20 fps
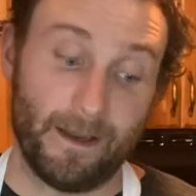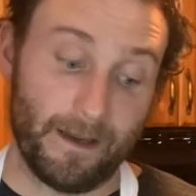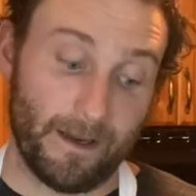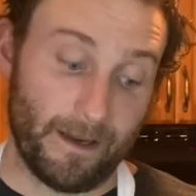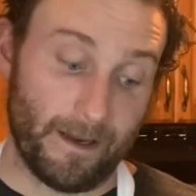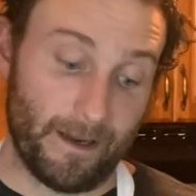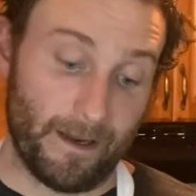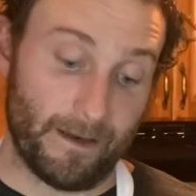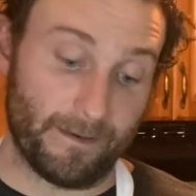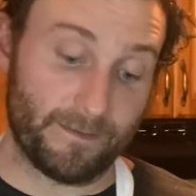
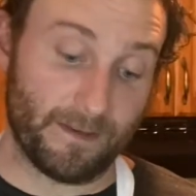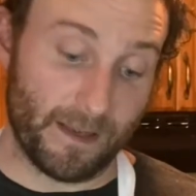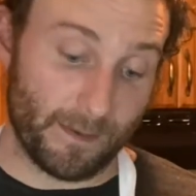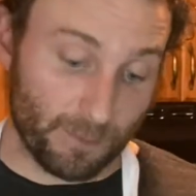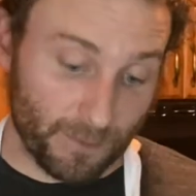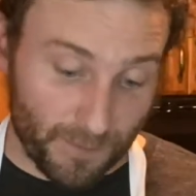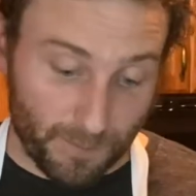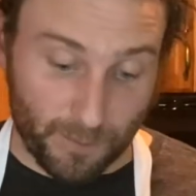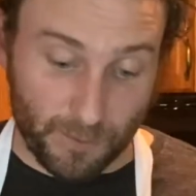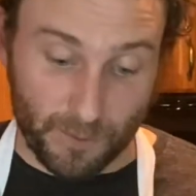A
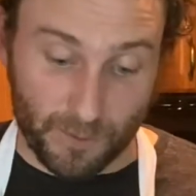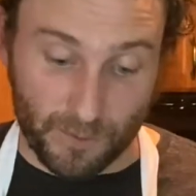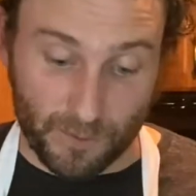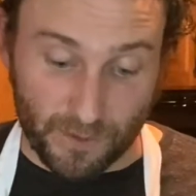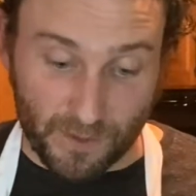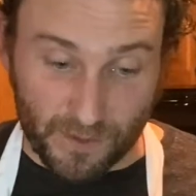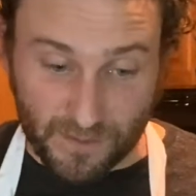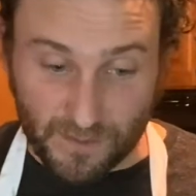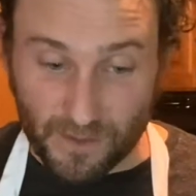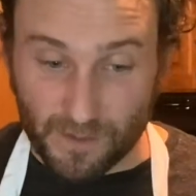tablespoon
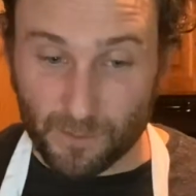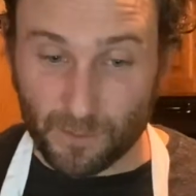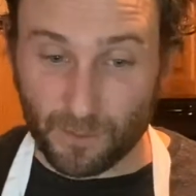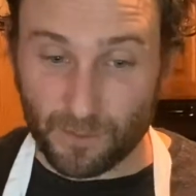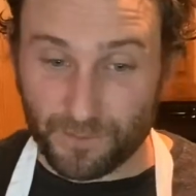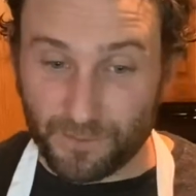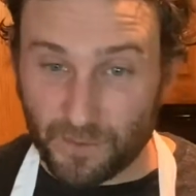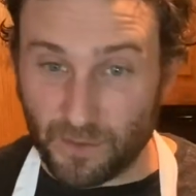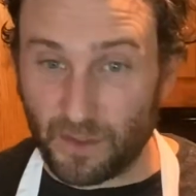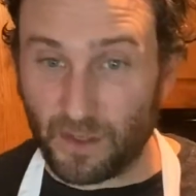is
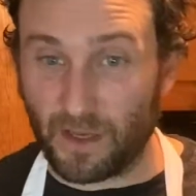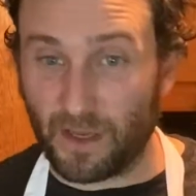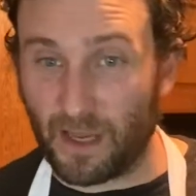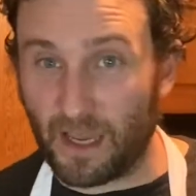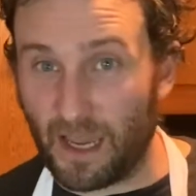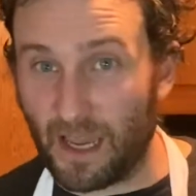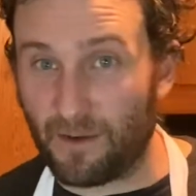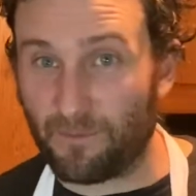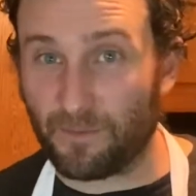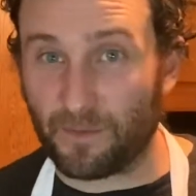equal to
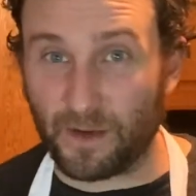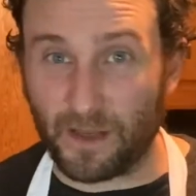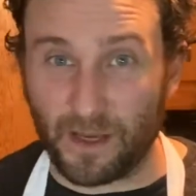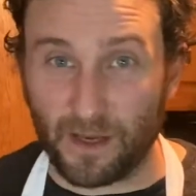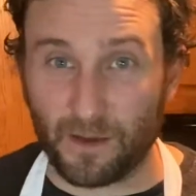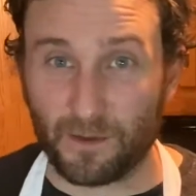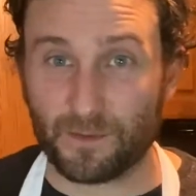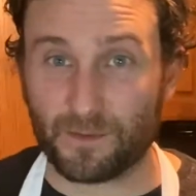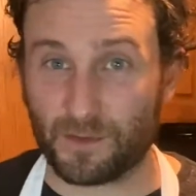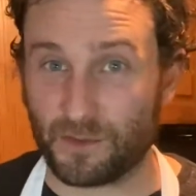half an
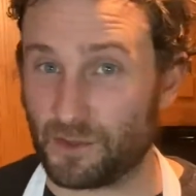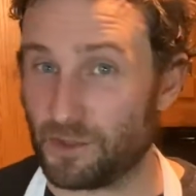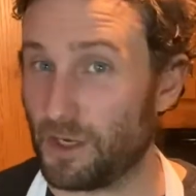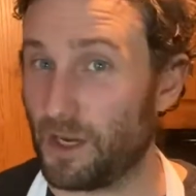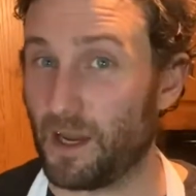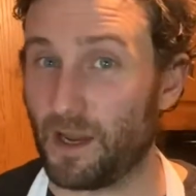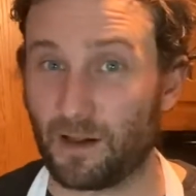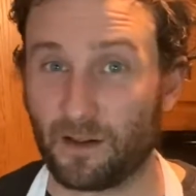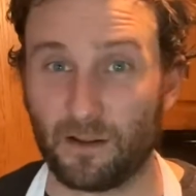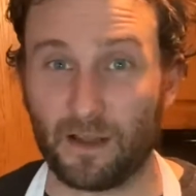ounce. A
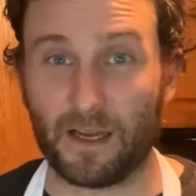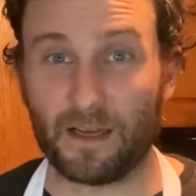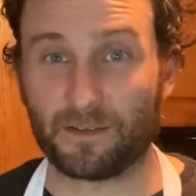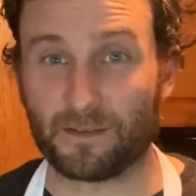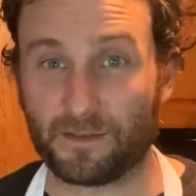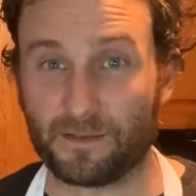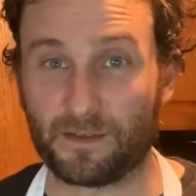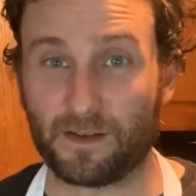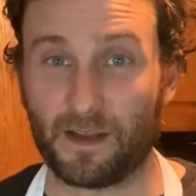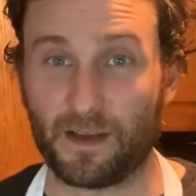shot glass
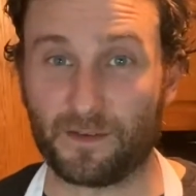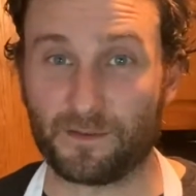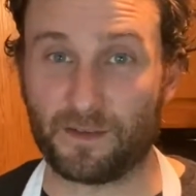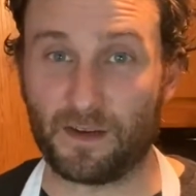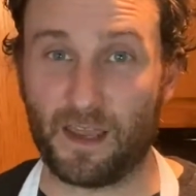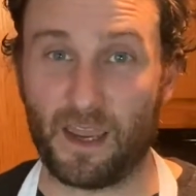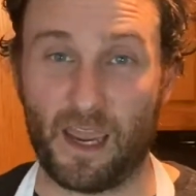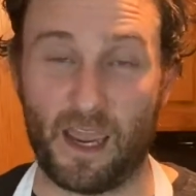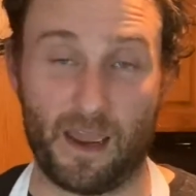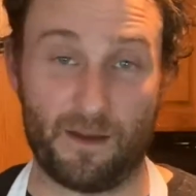is
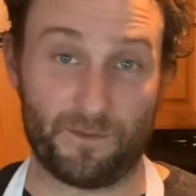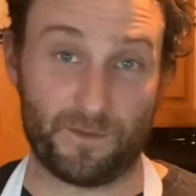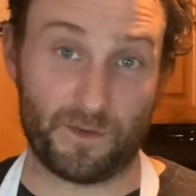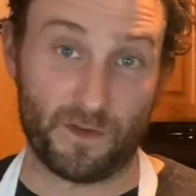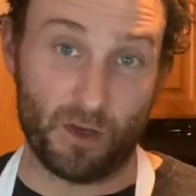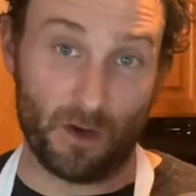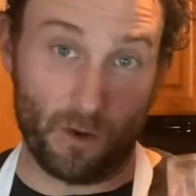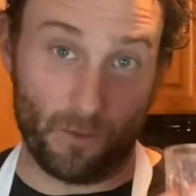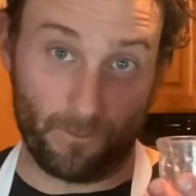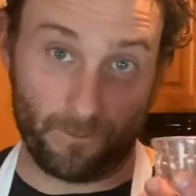1.5 ounces.
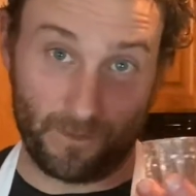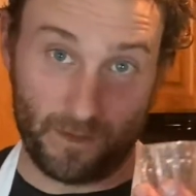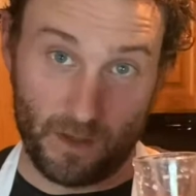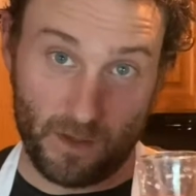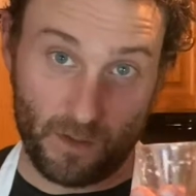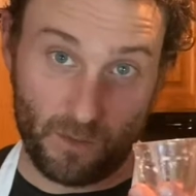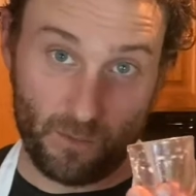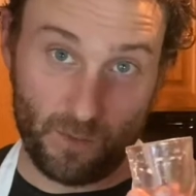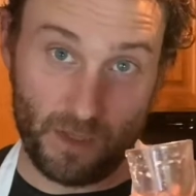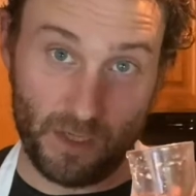So
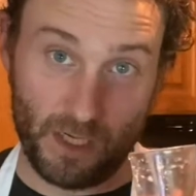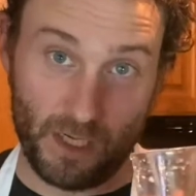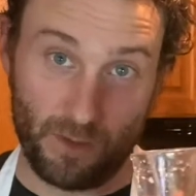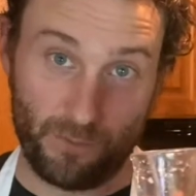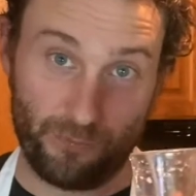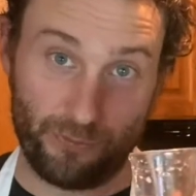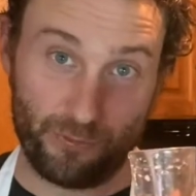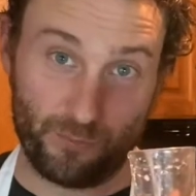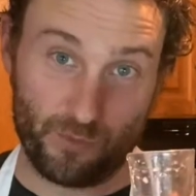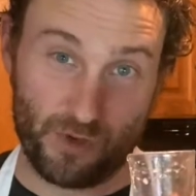we need
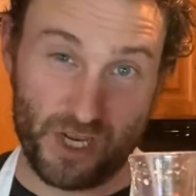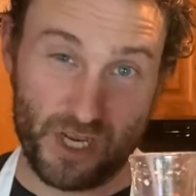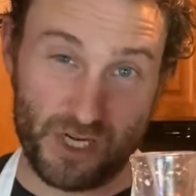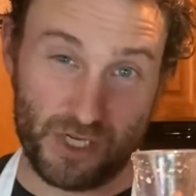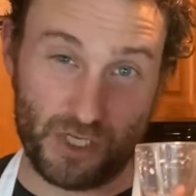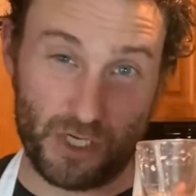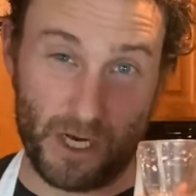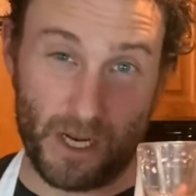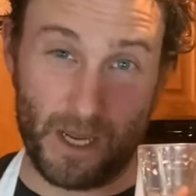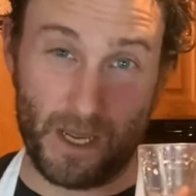3
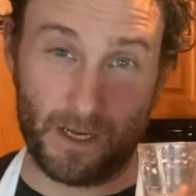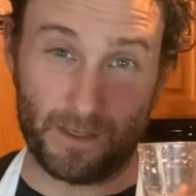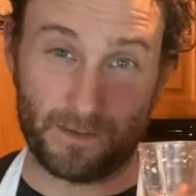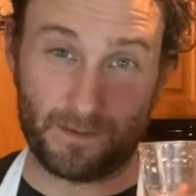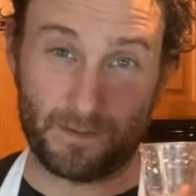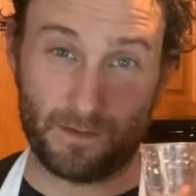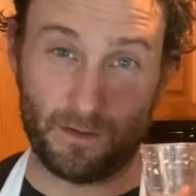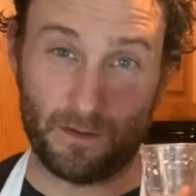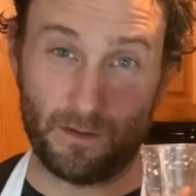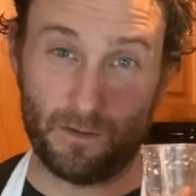
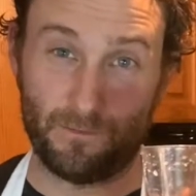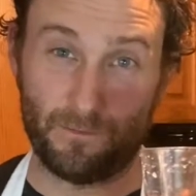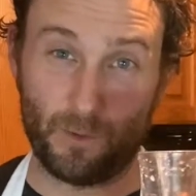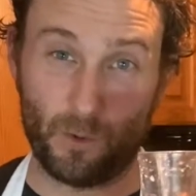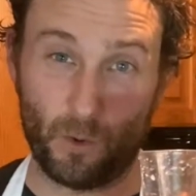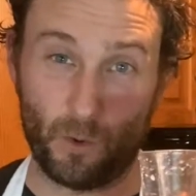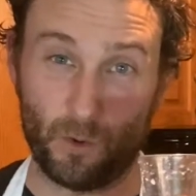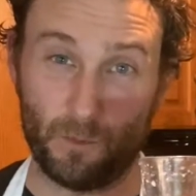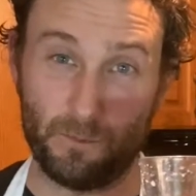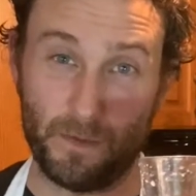shots of
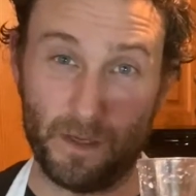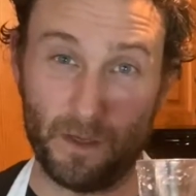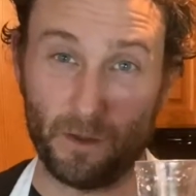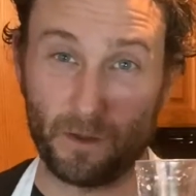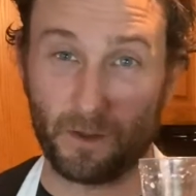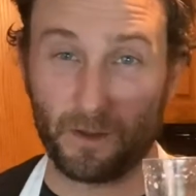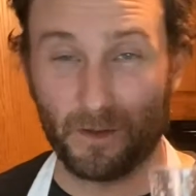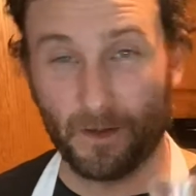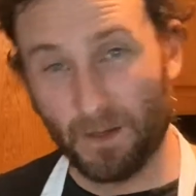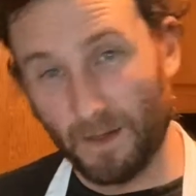whole
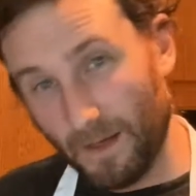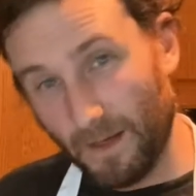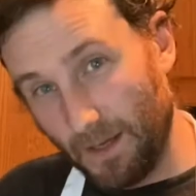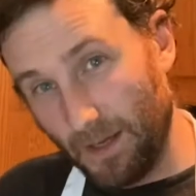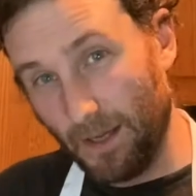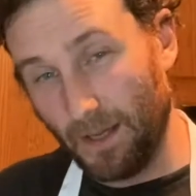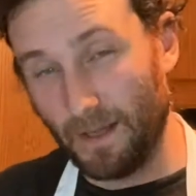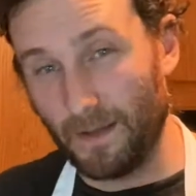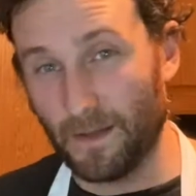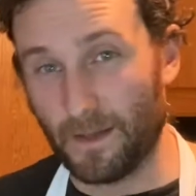milk
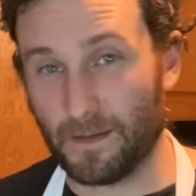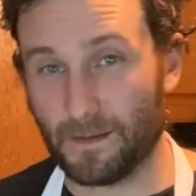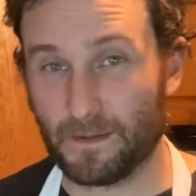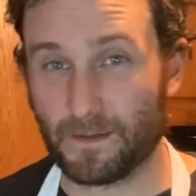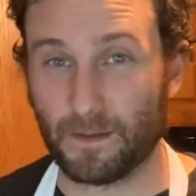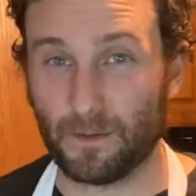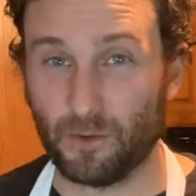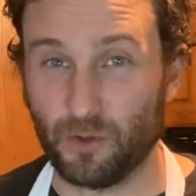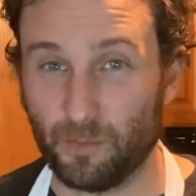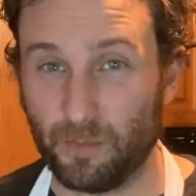and then just
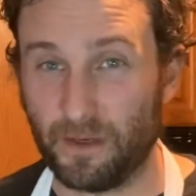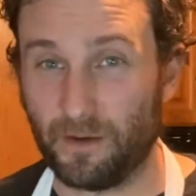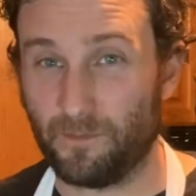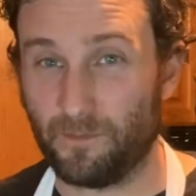a little bit of